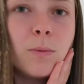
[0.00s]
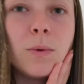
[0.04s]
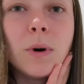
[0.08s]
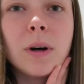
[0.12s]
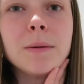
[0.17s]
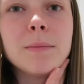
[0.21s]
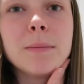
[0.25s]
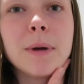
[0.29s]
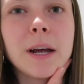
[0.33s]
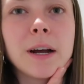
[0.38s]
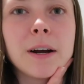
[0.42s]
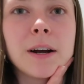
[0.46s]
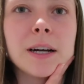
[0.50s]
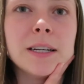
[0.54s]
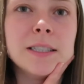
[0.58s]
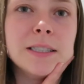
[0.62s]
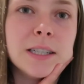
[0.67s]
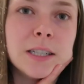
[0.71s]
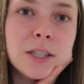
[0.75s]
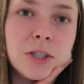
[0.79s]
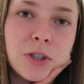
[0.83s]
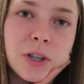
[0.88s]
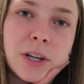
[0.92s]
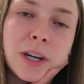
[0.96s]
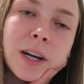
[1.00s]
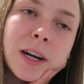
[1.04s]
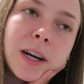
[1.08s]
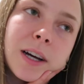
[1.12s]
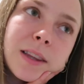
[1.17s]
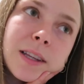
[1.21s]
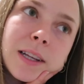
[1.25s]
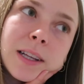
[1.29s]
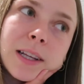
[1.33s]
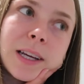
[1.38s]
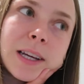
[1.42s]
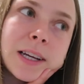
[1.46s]
the one pair I did try
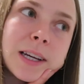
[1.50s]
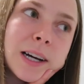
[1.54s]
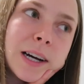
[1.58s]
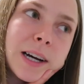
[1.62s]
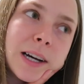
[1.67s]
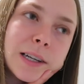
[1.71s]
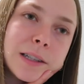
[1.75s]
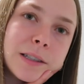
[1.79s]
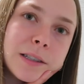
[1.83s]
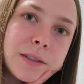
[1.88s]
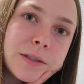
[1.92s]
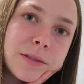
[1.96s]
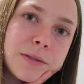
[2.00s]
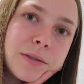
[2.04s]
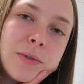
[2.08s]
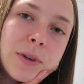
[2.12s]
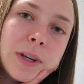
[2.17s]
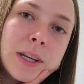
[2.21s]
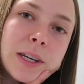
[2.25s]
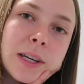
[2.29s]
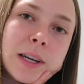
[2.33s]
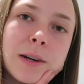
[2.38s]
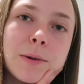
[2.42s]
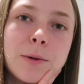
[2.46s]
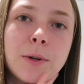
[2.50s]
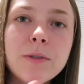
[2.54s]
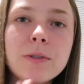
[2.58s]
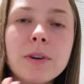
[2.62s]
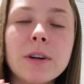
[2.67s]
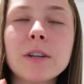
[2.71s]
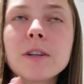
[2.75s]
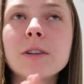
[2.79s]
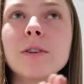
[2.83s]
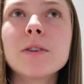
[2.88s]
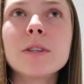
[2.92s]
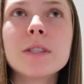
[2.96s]
on that like kind of fit, I would have
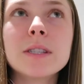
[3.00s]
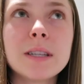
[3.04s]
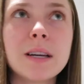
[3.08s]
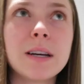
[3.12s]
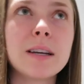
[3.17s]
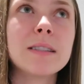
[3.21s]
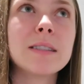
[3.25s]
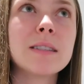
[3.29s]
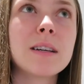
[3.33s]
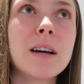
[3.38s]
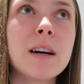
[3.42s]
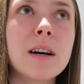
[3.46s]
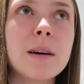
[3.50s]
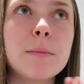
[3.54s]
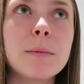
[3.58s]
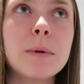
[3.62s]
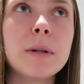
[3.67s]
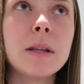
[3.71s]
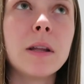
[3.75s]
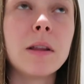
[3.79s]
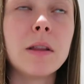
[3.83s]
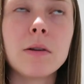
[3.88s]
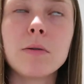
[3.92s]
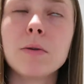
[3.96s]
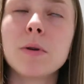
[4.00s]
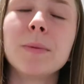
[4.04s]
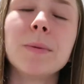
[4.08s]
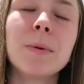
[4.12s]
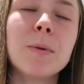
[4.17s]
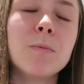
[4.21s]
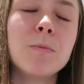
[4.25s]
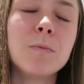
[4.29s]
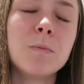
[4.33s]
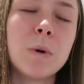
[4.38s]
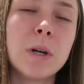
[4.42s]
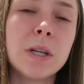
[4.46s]
had to go a size up and then they would have
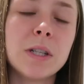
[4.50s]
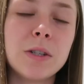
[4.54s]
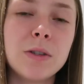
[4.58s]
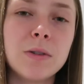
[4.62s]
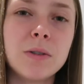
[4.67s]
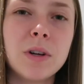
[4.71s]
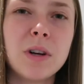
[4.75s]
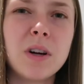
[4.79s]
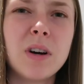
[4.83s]
been way too